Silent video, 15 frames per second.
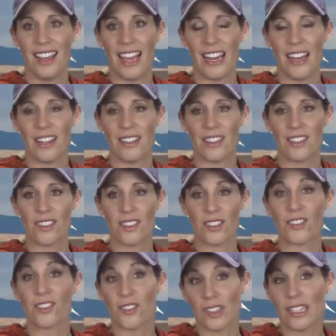and
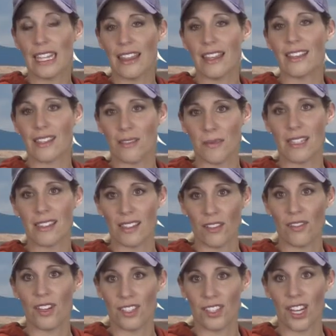there's certainly things in
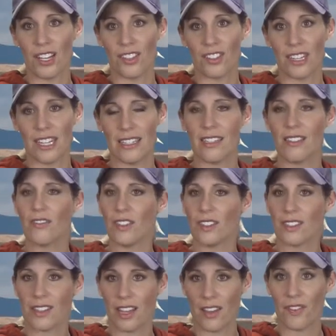myself had changed, and I didn't feel
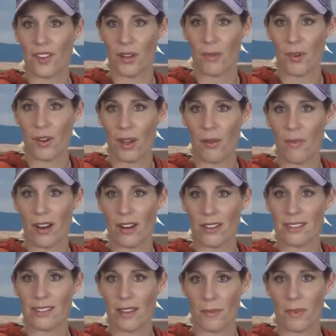safe anymore, and I wanted
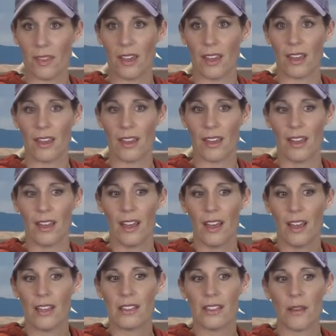something,
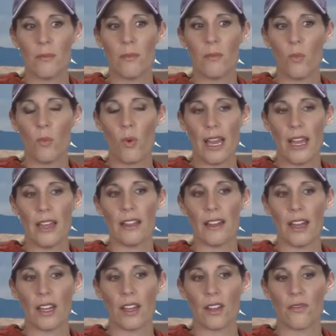some way that
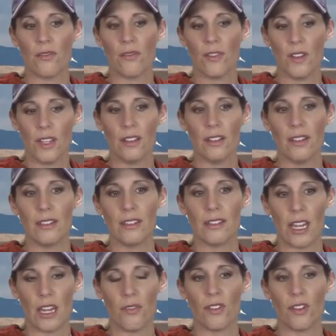I could feel
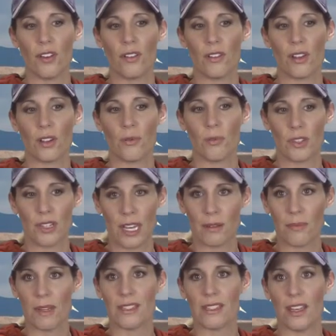safer,
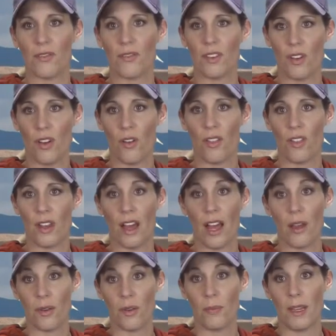protect myself, and know that
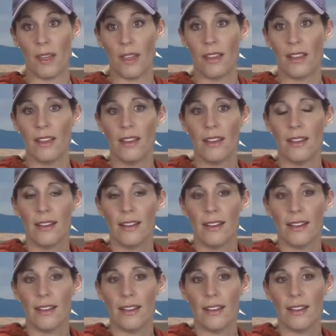I would be
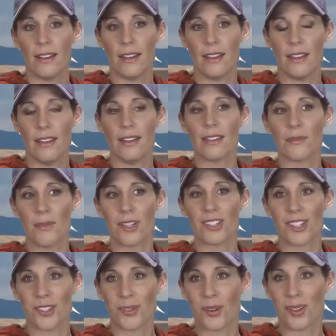in as
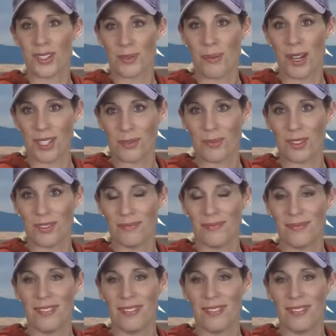much control as possible.